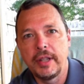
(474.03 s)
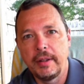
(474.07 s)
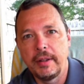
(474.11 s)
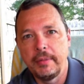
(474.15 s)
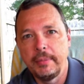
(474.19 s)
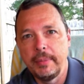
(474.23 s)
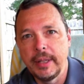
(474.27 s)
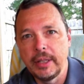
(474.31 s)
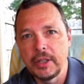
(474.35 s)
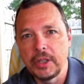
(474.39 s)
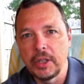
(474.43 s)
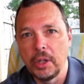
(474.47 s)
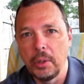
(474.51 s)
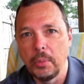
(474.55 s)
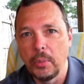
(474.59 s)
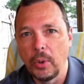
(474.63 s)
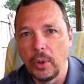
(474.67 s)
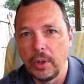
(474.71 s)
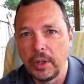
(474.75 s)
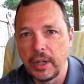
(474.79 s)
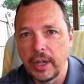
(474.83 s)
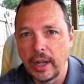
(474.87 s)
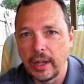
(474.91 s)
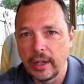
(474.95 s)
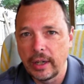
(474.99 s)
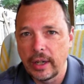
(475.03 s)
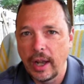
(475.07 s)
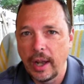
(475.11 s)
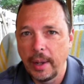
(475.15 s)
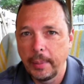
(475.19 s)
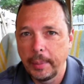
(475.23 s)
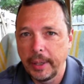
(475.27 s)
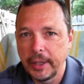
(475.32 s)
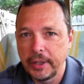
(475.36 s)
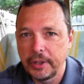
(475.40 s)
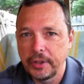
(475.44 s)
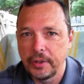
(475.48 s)

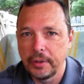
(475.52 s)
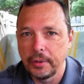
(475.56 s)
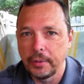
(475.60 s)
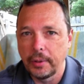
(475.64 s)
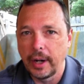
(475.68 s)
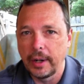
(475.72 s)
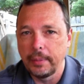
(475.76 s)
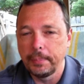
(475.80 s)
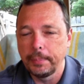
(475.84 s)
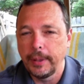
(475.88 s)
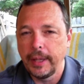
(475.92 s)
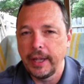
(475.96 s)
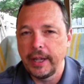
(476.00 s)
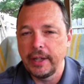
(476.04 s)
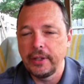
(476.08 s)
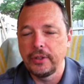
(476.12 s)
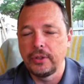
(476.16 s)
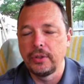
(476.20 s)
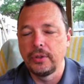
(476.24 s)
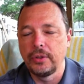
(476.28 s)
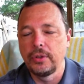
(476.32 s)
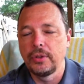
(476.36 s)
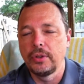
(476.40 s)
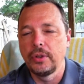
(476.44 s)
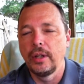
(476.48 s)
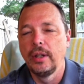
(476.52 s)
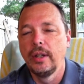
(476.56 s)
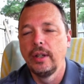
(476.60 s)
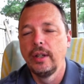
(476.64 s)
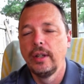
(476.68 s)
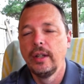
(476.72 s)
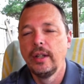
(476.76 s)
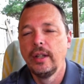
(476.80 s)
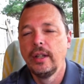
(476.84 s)
7MinutesInTheMorning.com gets you to the right place